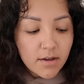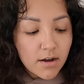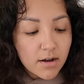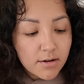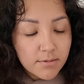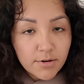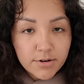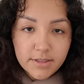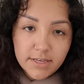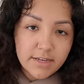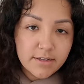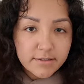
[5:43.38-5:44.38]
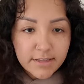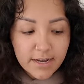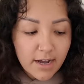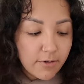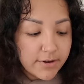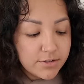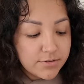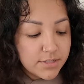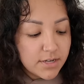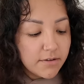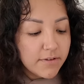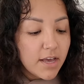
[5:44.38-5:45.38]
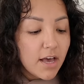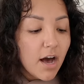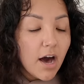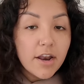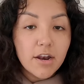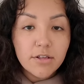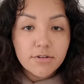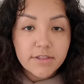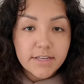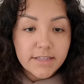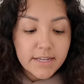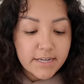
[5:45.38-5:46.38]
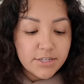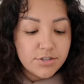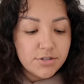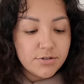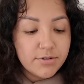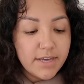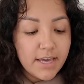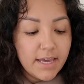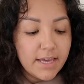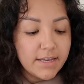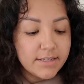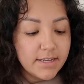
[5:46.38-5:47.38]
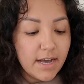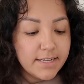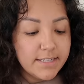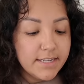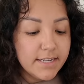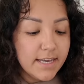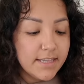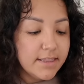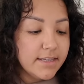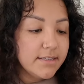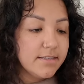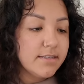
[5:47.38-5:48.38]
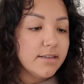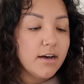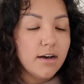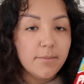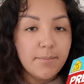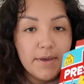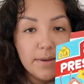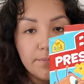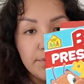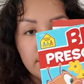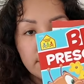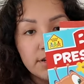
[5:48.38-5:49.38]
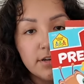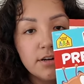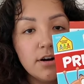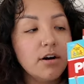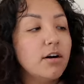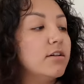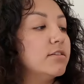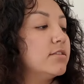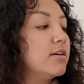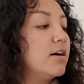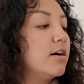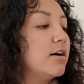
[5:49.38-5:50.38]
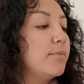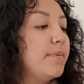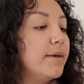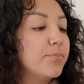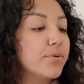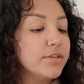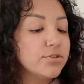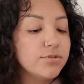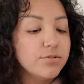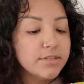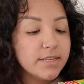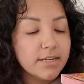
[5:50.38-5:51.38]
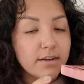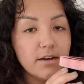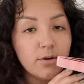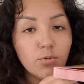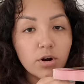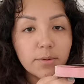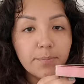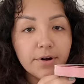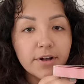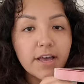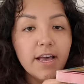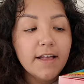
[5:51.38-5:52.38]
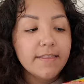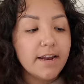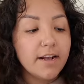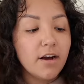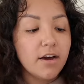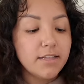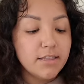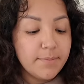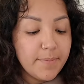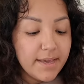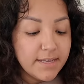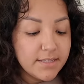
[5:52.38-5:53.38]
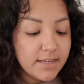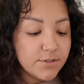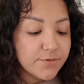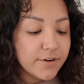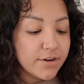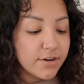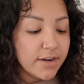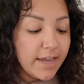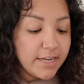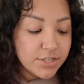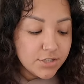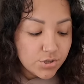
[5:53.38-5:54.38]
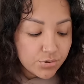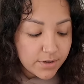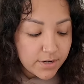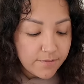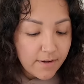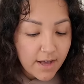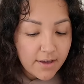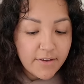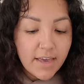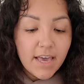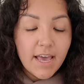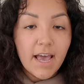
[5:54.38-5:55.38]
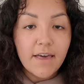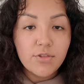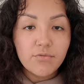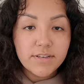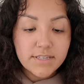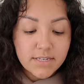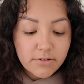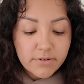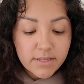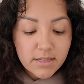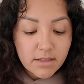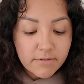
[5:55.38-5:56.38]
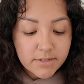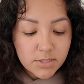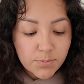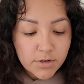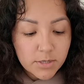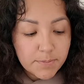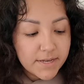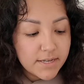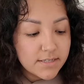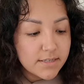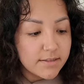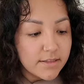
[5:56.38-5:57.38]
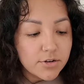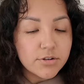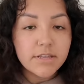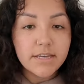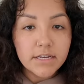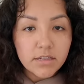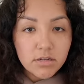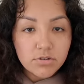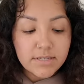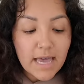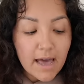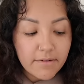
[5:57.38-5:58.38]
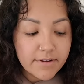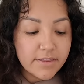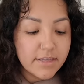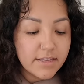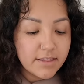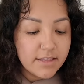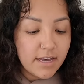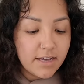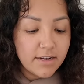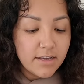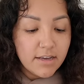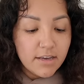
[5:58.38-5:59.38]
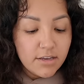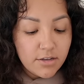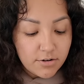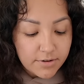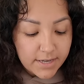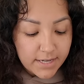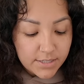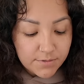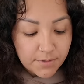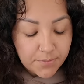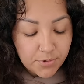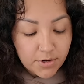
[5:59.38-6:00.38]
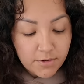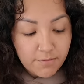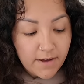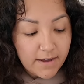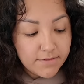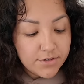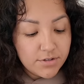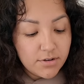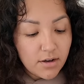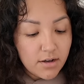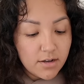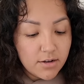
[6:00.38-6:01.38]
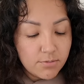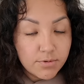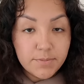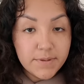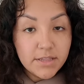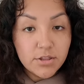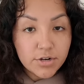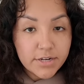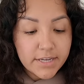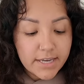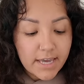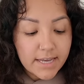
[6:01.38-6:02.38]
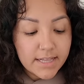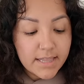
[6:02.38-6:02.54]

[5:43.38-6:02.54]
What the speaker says: Or thing like how I do stuff. Another thing that I do is I did get this big book called Big Preschool. It's like a workbook that I got at the base. It's for ages 3 to 5. And the reason I really love this book because it literally includes everything that, you know, kids from 3 to 5 would be learning in